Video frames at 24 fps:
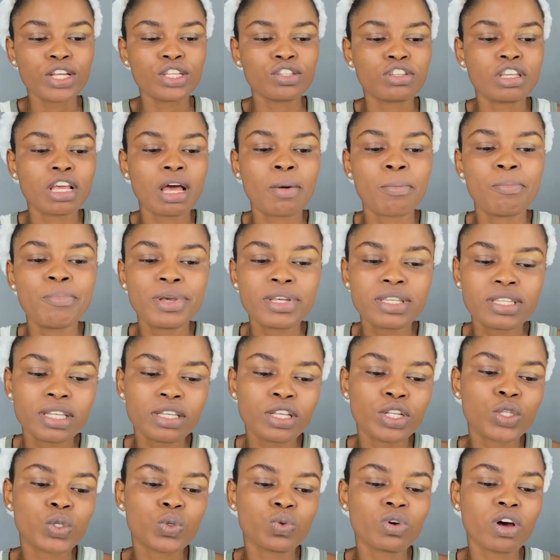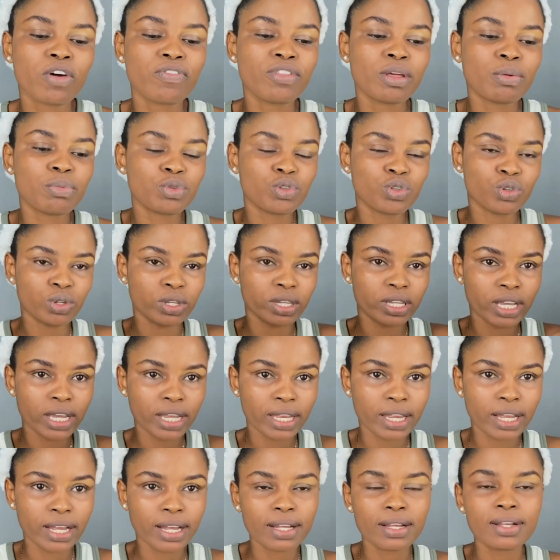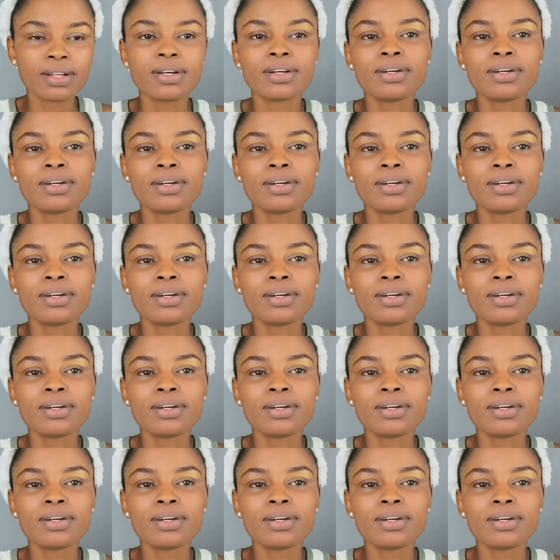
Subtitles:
So I'm mixing the two of them together